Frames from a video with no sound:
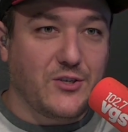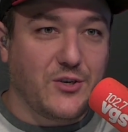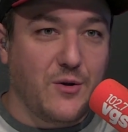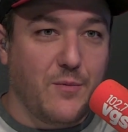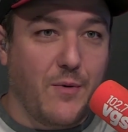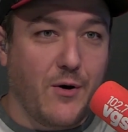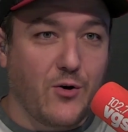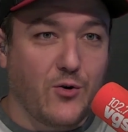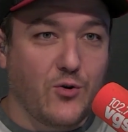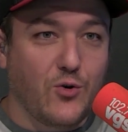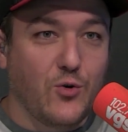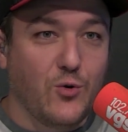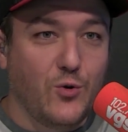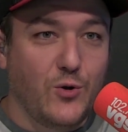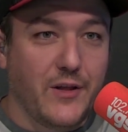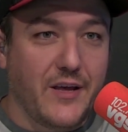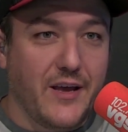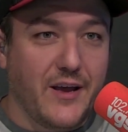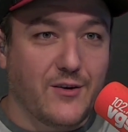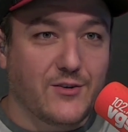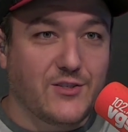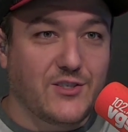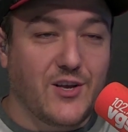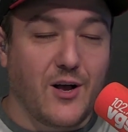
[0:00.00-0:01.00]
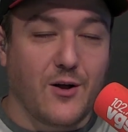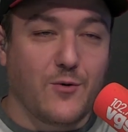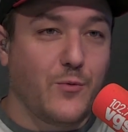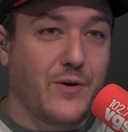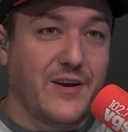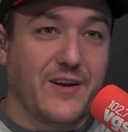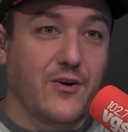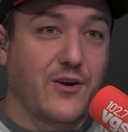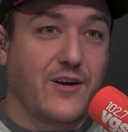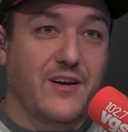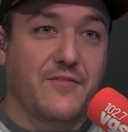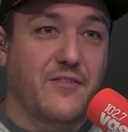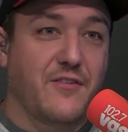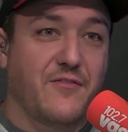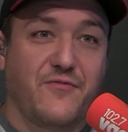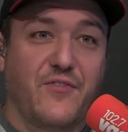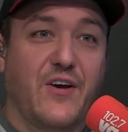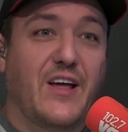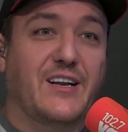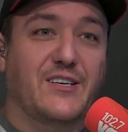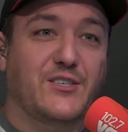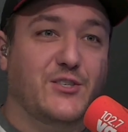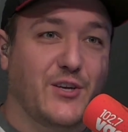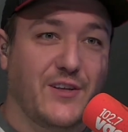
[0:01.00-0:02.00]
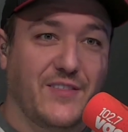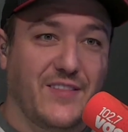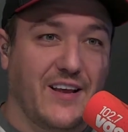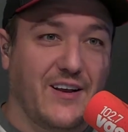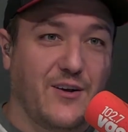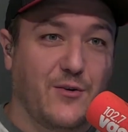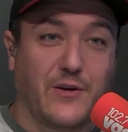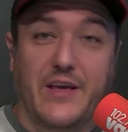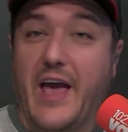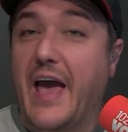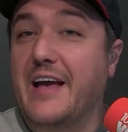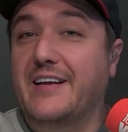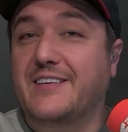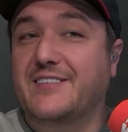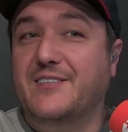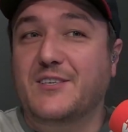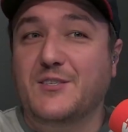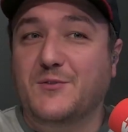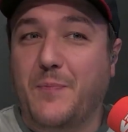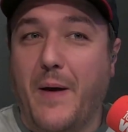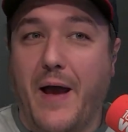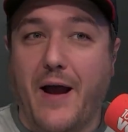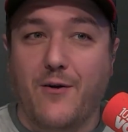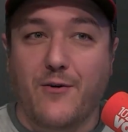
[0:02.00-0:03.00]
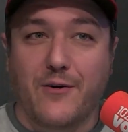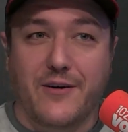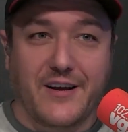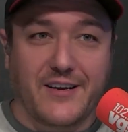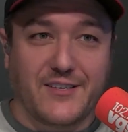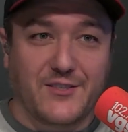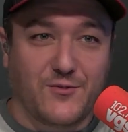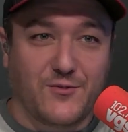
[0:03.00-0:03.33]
about Coolio's song, we couldn't even finish it. And they knew Gangsta's Paradise